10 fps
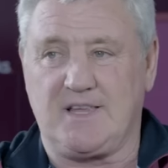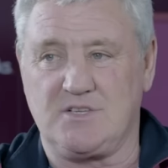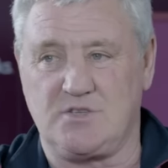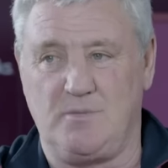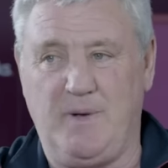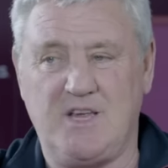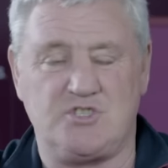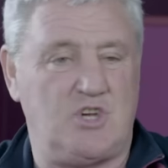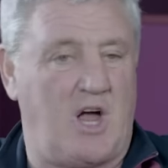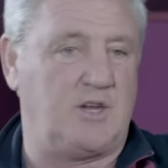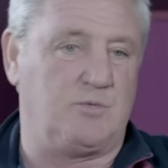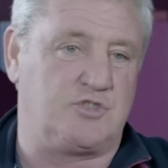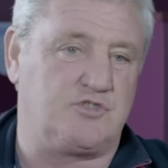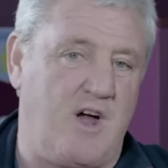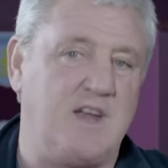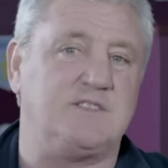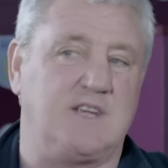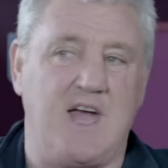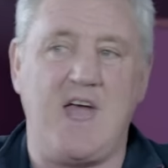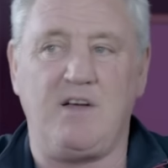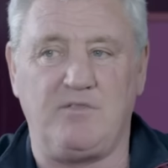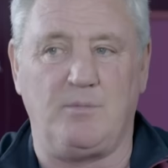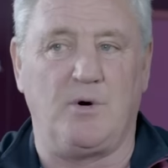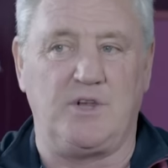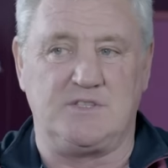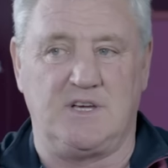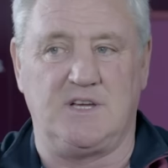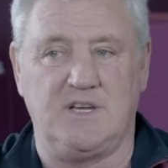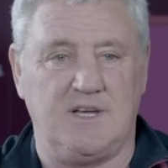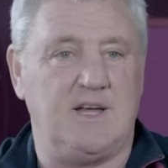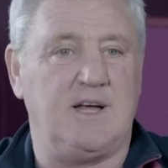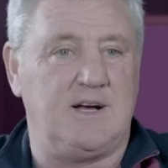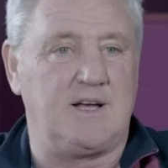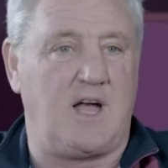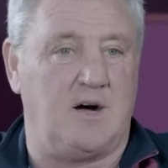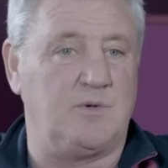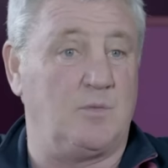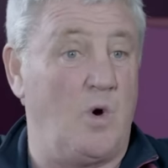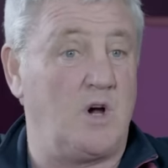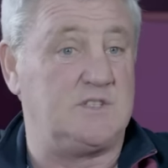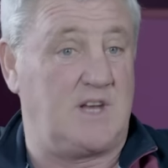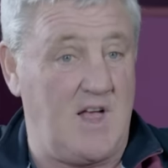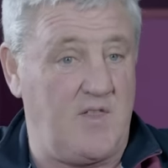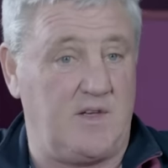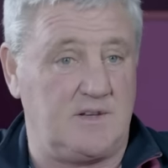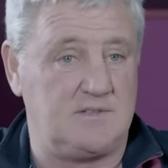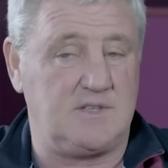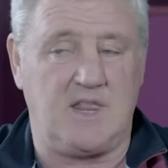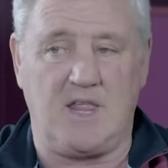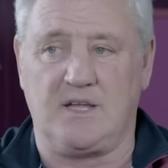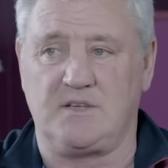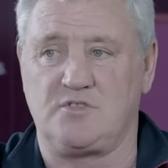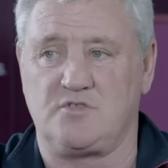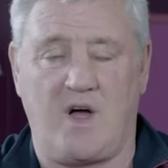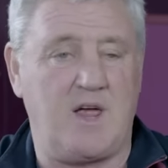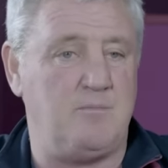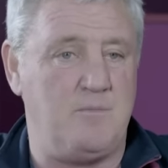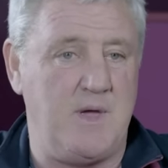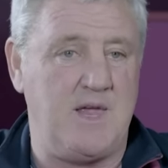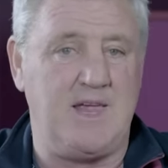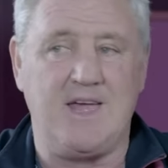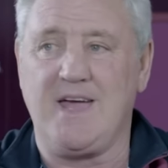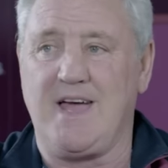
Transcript: So the biggest challenge was trying to get everybody to come and work together and try and be